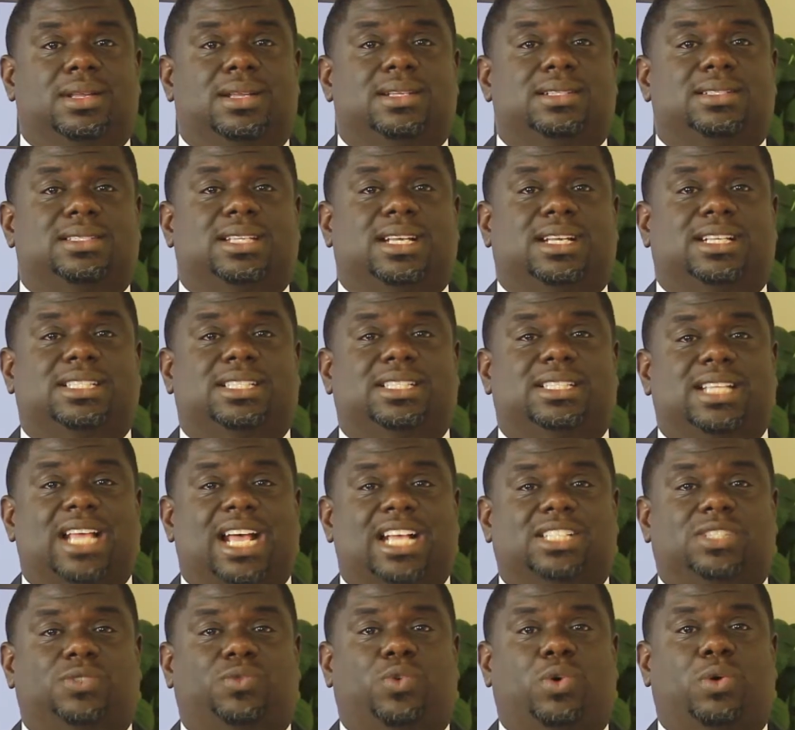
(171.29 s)

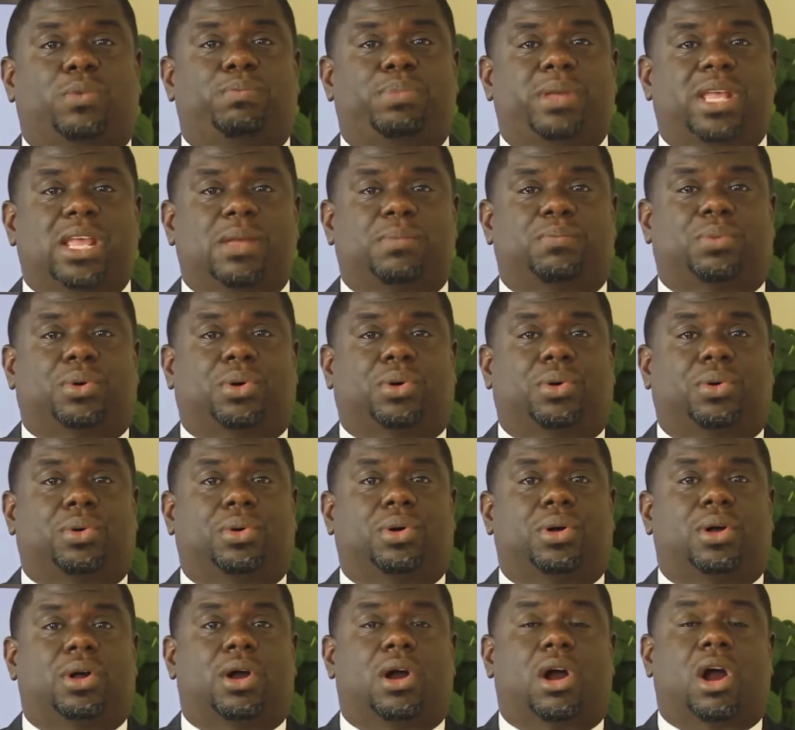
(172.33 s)
Successful people
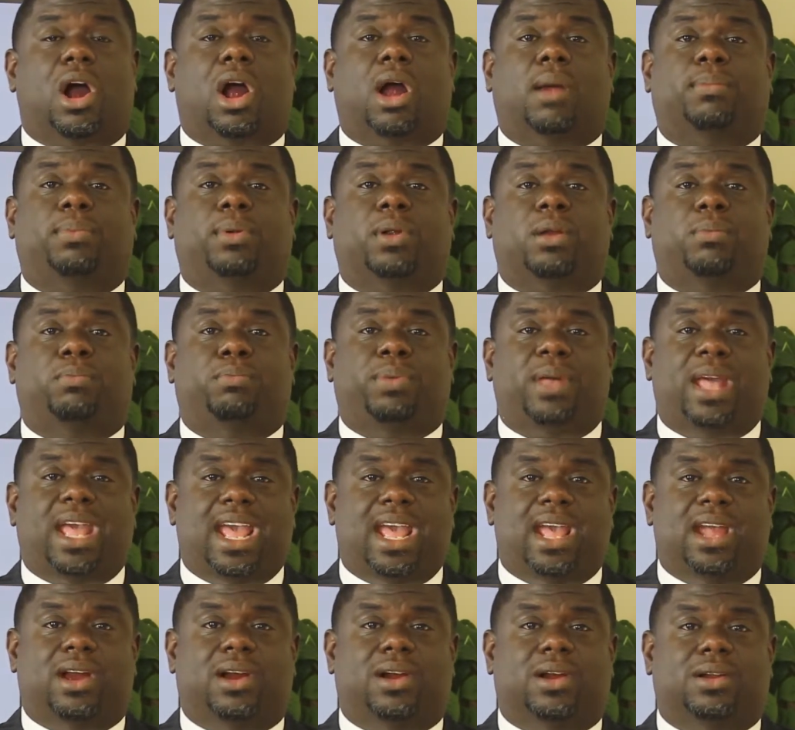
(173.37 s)
are
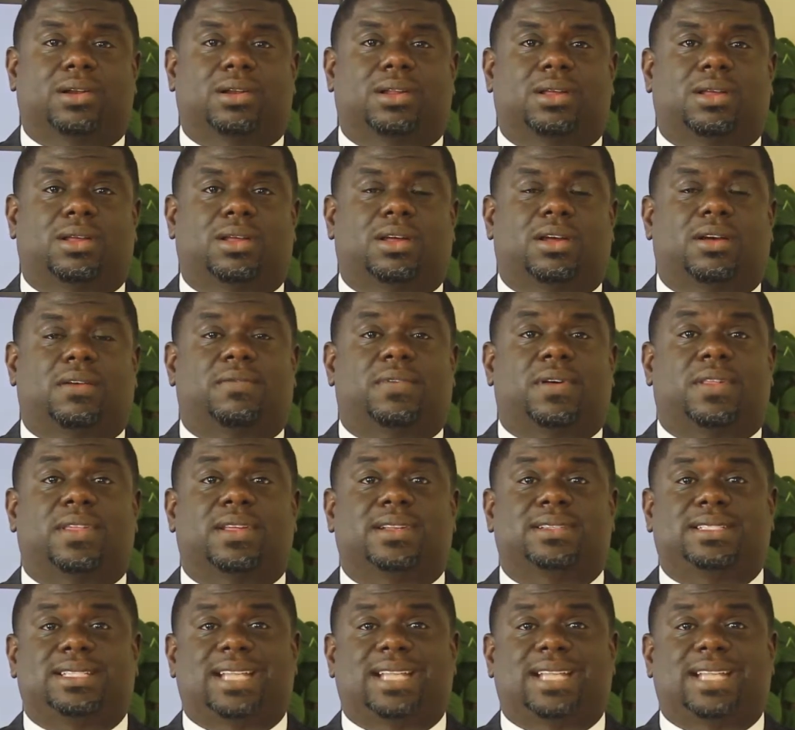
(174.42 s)
prepared for the